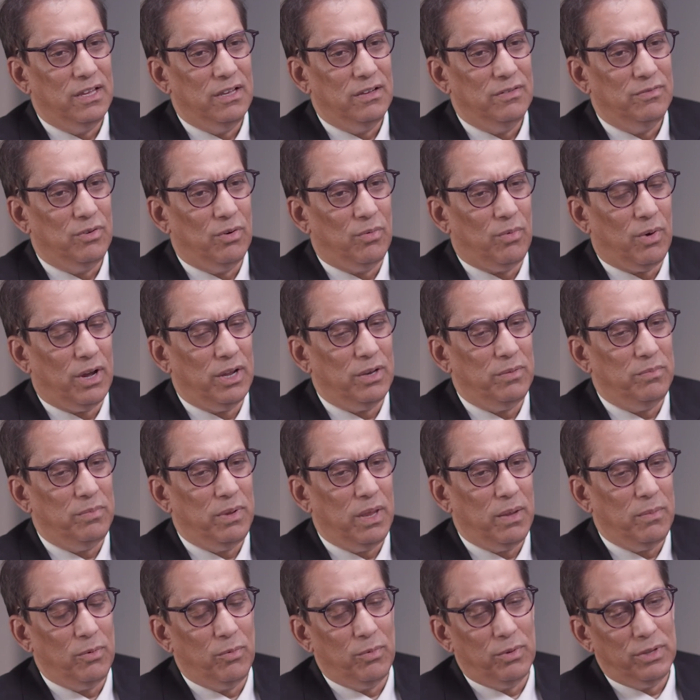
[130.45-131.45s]
for white
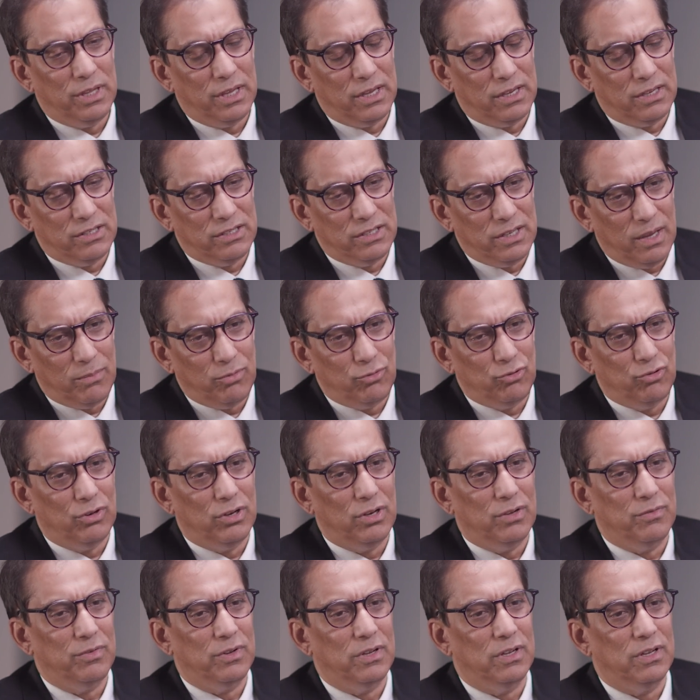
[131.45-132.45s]
people, with the exception
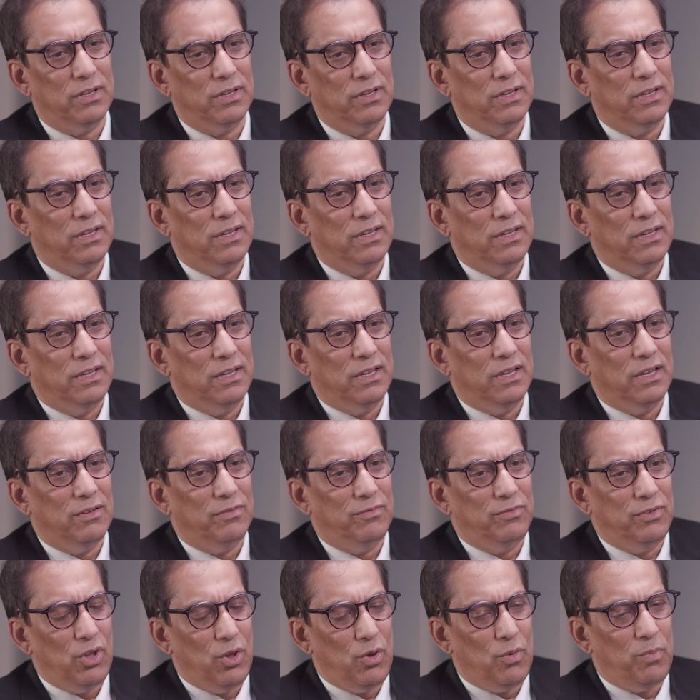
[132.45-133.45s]
of a
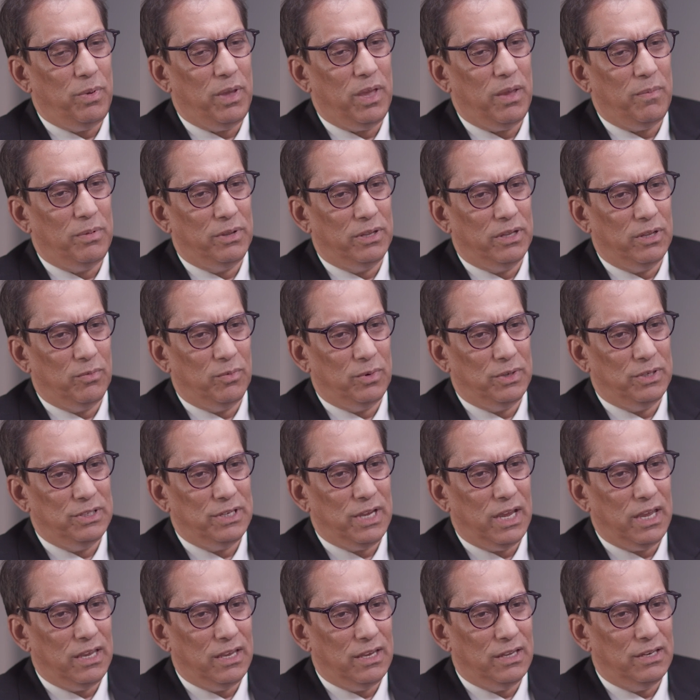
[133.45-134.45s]
few people that were
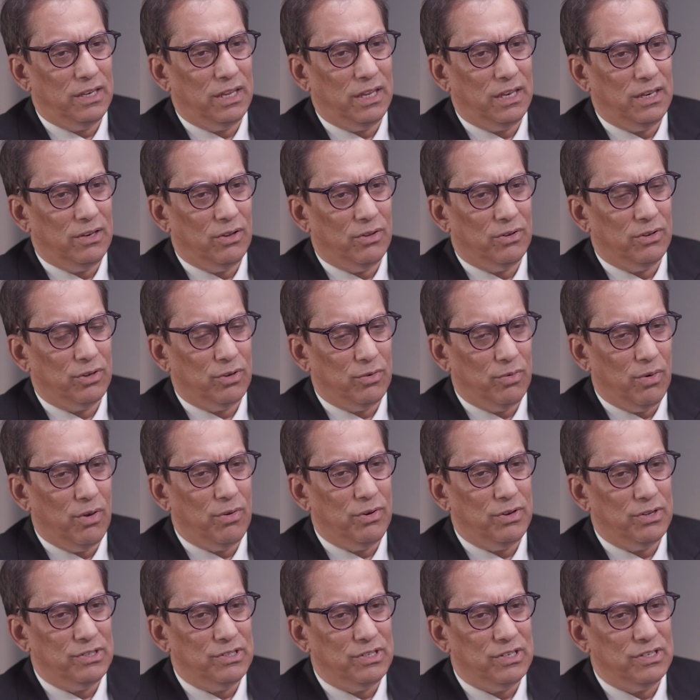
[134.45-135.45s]
taken in on the
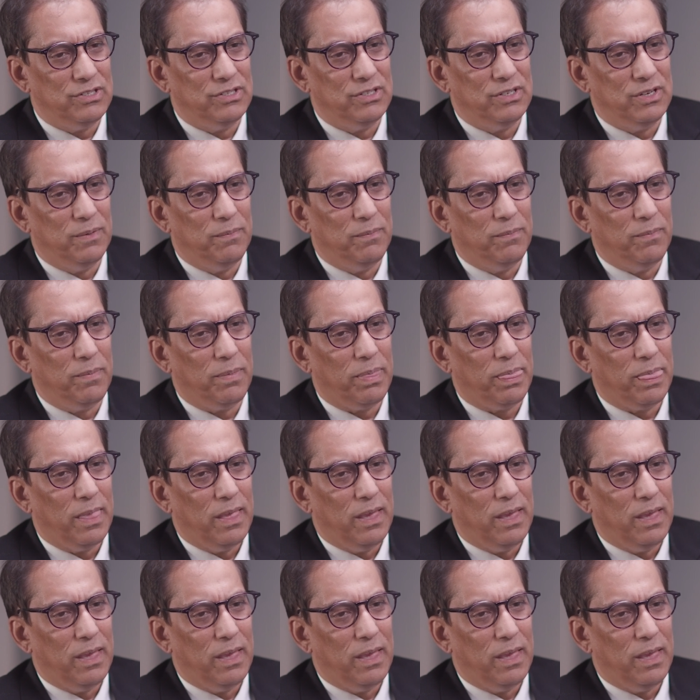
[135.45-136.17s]
quota system.